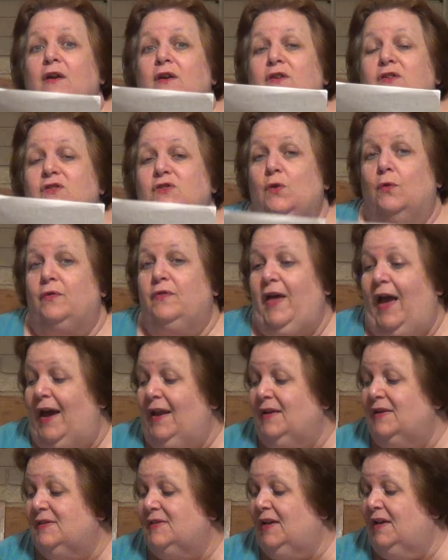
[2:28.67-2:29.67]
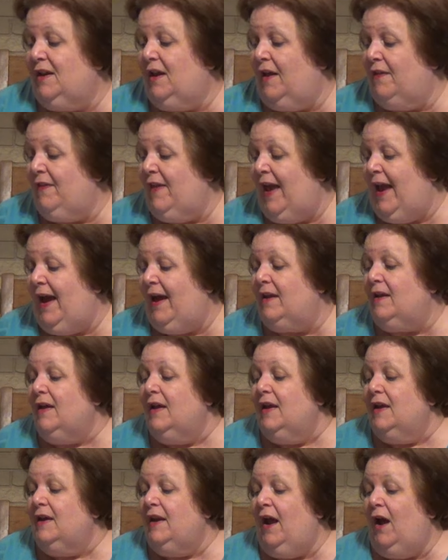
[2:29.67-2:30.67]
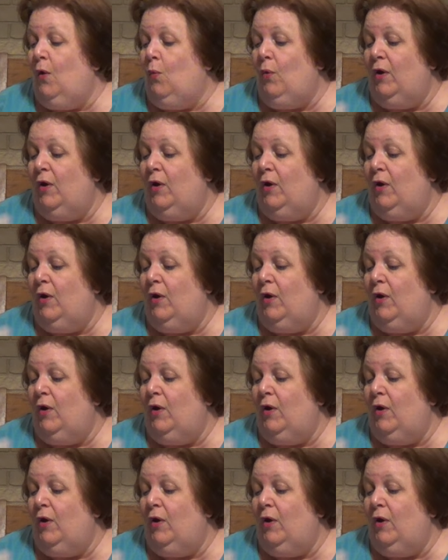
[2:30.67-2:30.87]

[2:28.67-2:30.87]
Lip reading: So that is it on that. Now,